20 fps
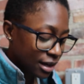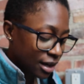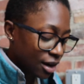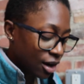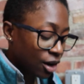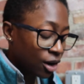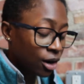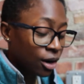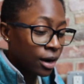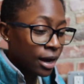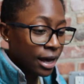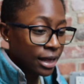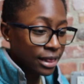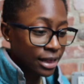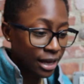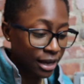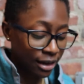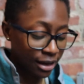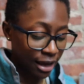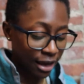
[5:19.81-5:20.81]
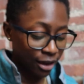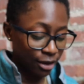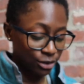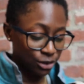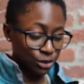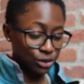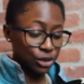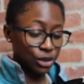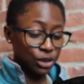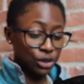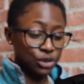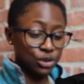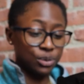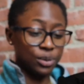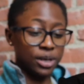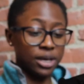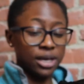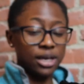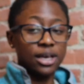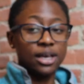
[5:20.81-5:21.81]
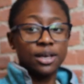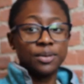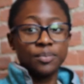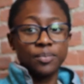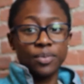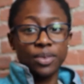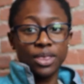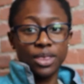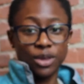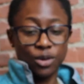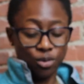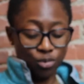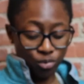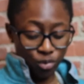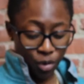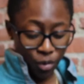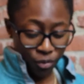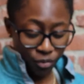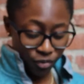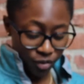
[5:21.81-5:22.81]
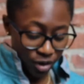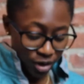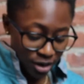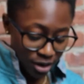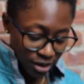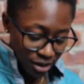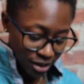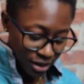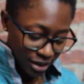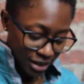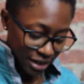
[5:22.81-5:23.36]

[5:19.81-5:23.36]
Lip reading: and then I also started doing Rover.